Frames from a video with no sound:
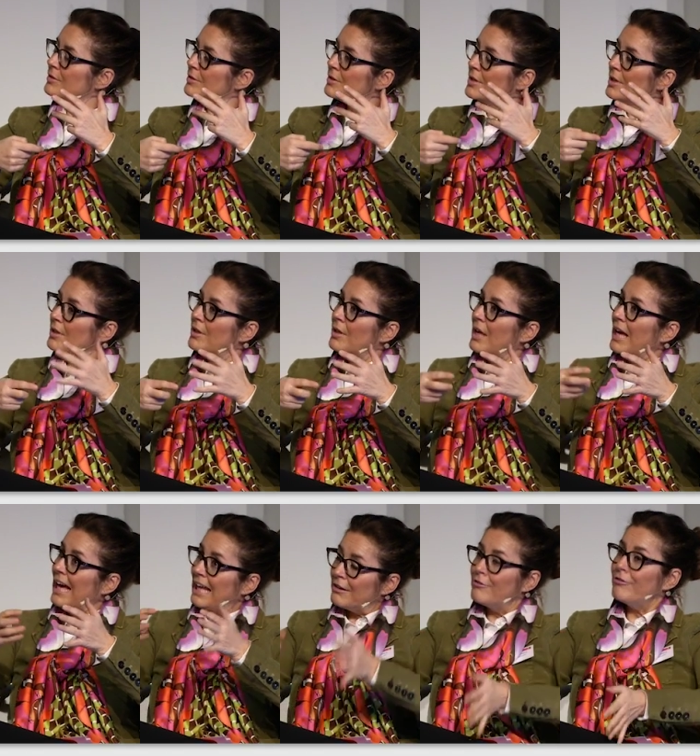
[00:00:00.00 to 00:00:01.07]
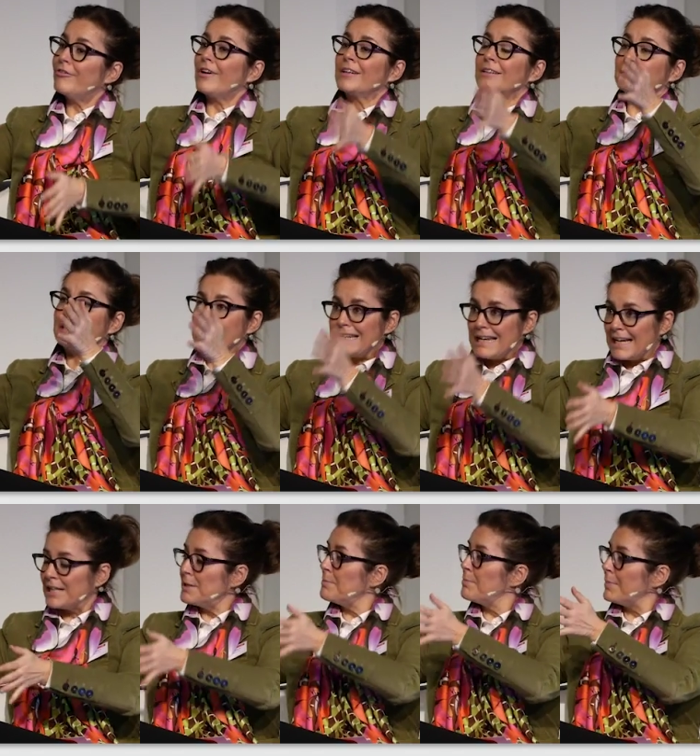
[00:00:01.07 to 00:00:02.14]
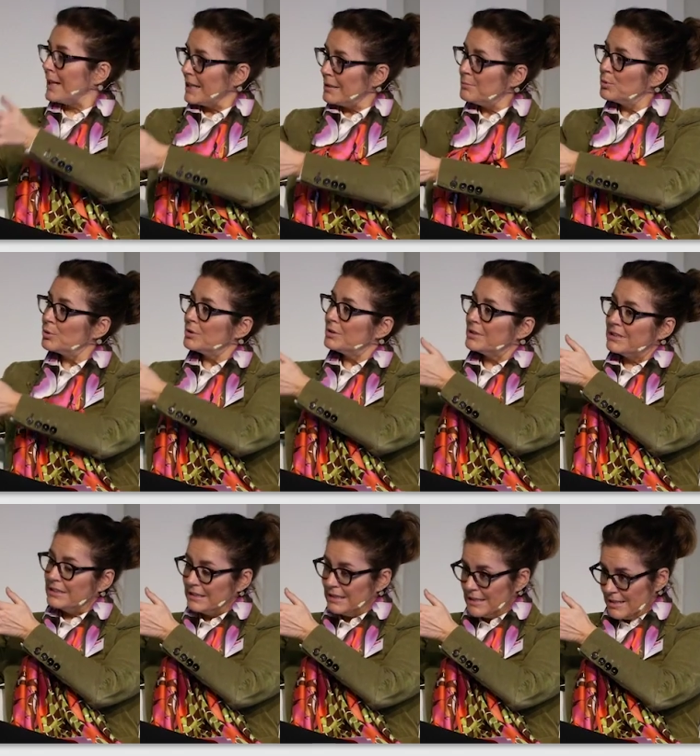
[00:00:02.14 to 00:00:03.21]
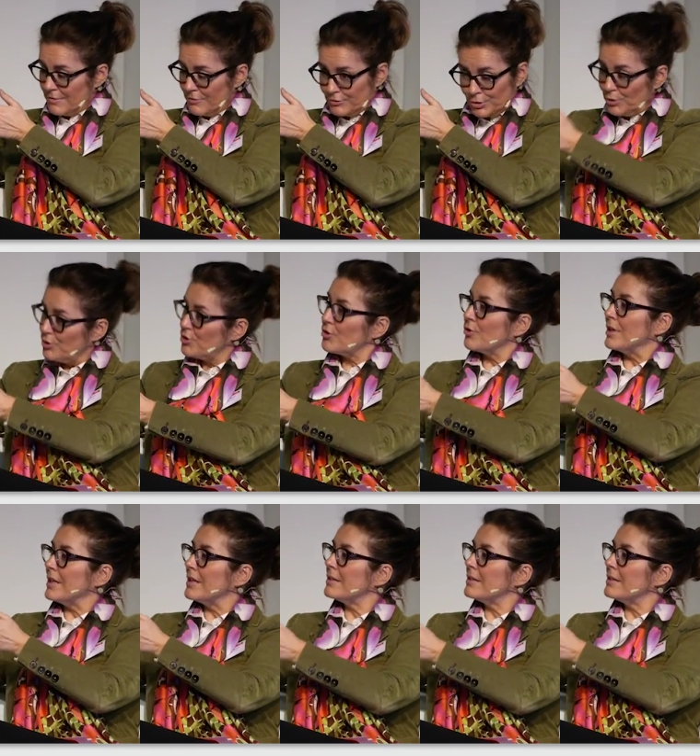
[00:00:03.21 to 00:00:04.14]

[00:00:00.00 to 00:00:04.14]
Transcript: trust. Hierarchies need to be dissolved, and